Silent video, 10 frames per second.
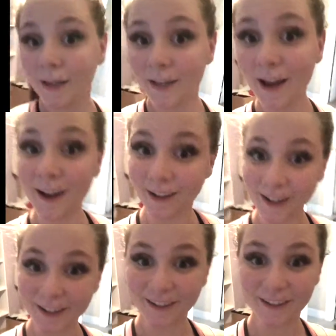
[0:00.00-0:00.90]
Yeah,
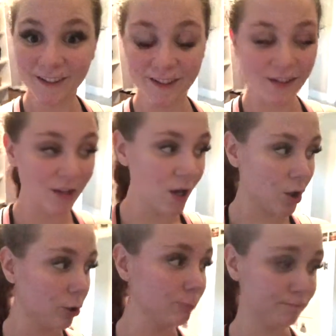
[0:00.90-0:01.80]

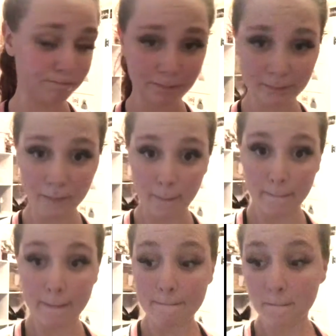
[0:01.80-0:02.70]
so
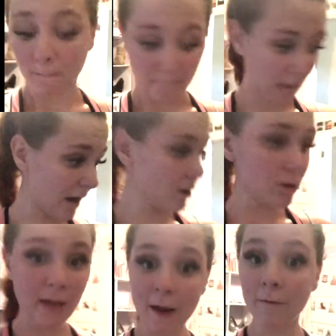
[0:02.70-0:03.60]
I
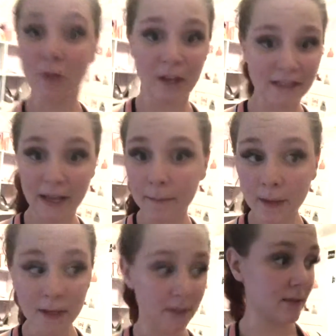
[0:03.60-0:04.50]
only have like 10
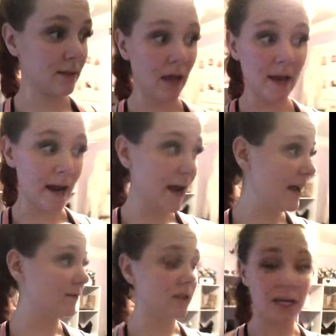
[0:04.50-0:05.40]
minutes and I
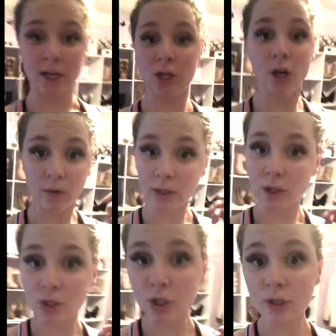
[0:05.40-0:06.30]
have to get going
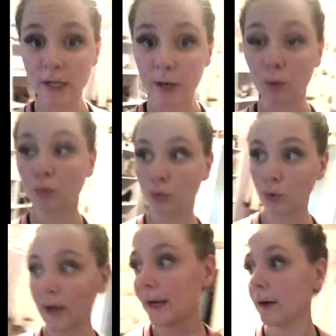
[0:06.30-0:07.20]
to church like
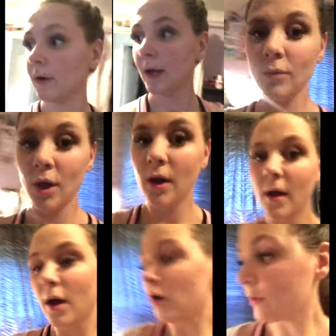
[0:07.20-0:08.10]
right now.
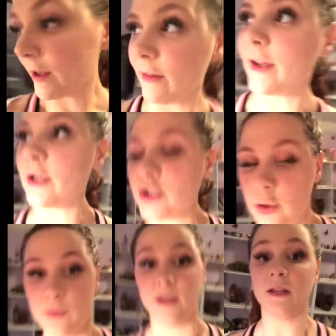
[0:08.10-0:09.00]
Okay, like
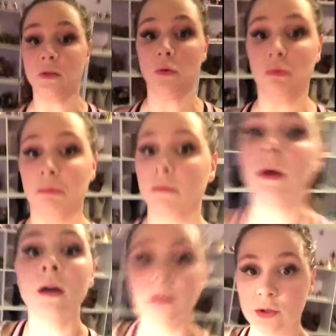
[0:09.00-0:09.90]
2 seconds. Ooh,
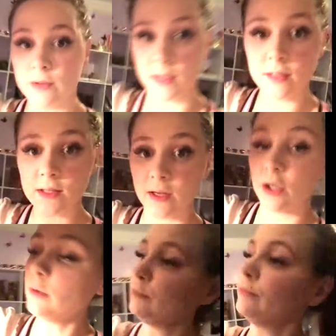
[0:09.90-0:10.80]
2 seconds later.